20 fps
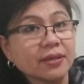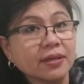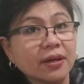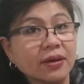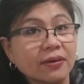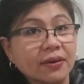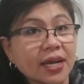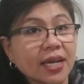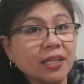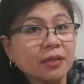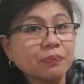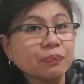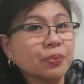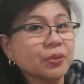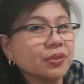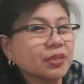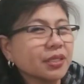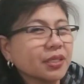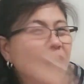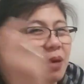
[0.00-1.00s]
All right,
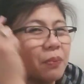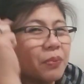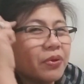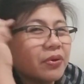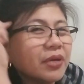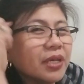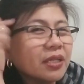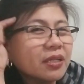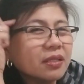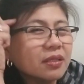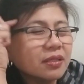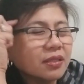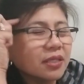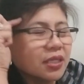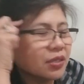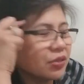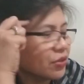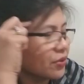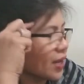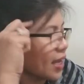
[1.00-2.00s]
put the number in
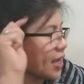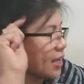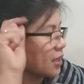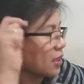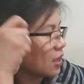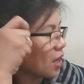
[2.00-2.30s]
your head.